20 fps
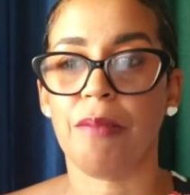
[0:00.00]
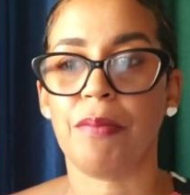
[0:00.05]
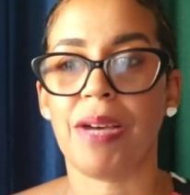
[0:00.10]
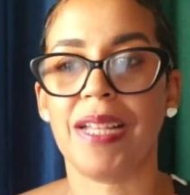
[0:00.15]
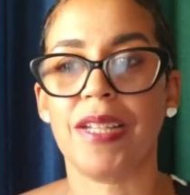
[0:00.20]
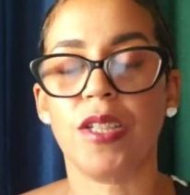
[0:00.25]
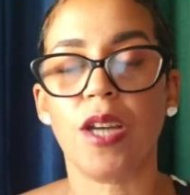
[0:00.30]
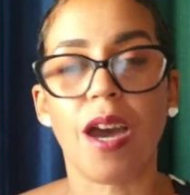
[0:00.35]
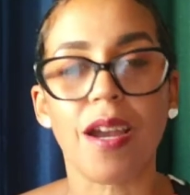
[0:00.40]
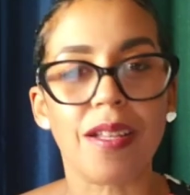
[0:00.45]
I
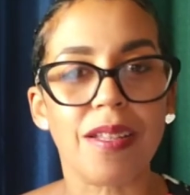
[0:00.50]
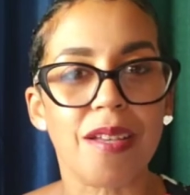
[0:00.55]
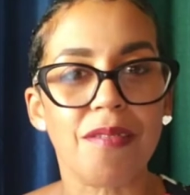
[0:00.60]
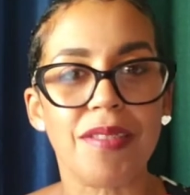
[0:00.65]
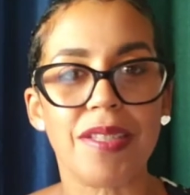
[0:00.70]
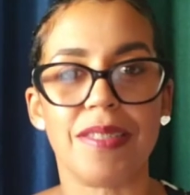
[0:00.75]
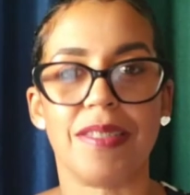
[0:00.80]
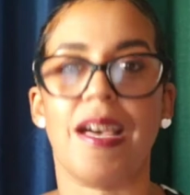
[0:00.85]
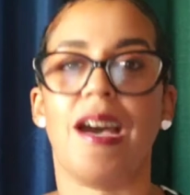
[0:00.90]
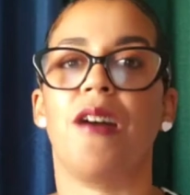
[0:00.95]
would really
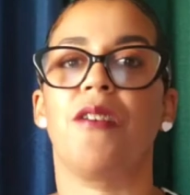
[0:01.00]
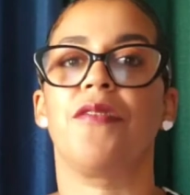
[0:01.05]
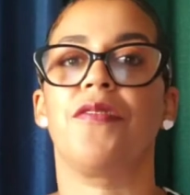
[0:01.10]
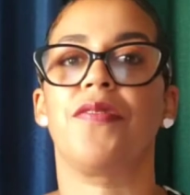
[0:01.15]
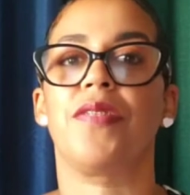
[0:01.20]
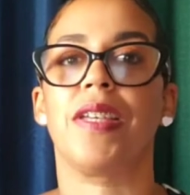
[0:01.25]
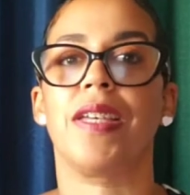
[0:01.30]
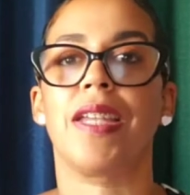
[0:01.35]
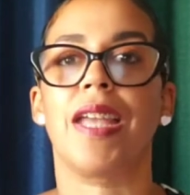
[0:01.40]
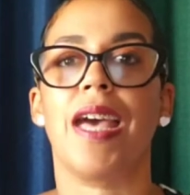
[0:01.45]
appreciate that.
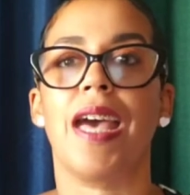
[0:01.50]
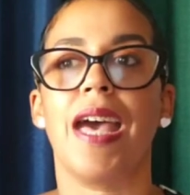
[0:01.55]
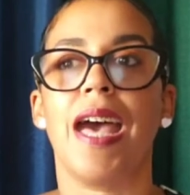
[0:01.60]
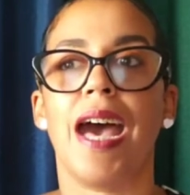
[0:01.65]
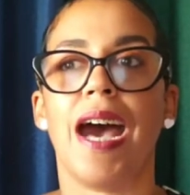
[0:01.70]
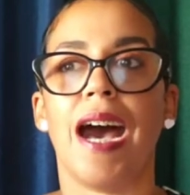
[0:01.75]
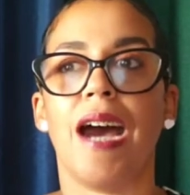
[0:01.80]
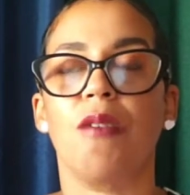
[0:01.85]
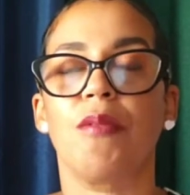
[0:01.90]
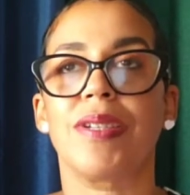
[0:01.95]
But my
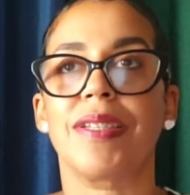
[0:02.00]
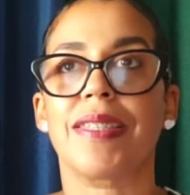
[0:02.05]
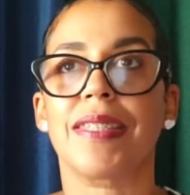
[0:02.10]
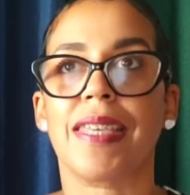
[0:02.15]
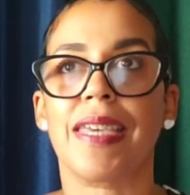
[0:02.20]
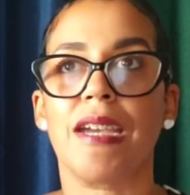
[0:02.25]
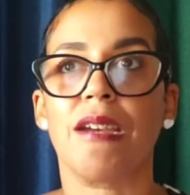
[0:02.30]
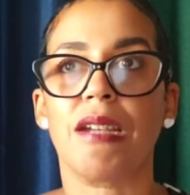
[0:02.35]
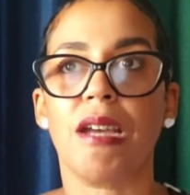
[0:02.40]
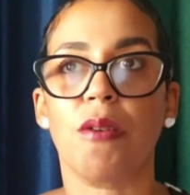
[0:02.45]
daughter loved this
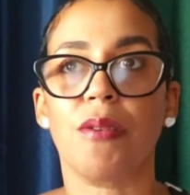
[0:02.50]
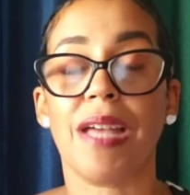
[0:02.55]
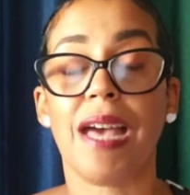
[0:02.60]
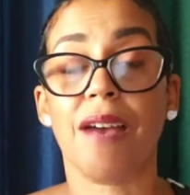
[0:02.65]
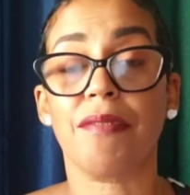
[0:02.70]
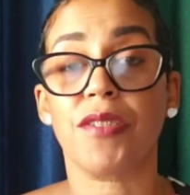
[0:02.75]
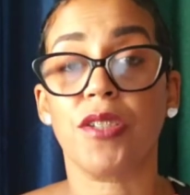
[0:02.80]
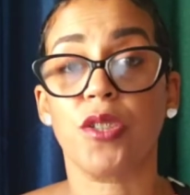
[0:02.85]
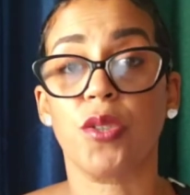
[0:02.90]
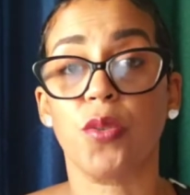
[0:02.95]
outfit.